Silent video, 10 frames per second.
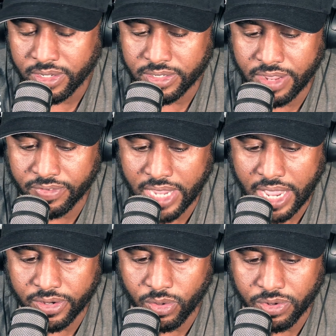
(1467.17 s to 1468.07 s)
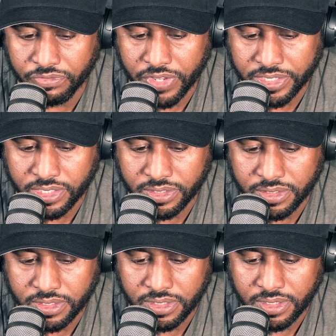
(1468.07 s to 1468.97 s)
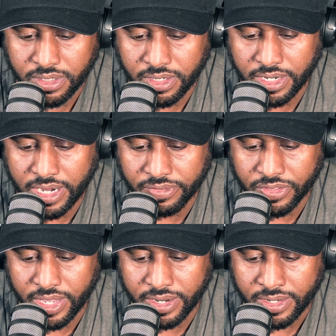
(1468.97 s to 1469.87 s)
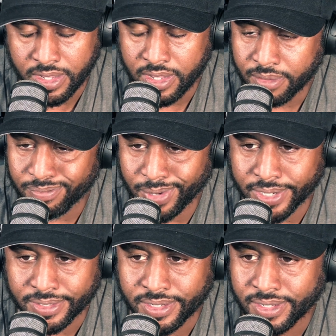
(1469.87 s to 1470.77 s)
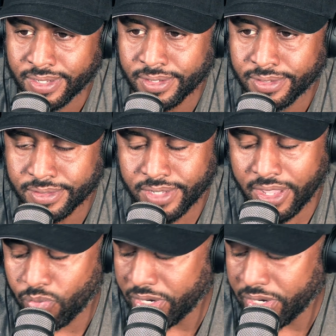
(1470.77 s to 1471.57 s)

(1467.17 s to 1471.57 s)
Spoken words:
never got no convictions and everything. But if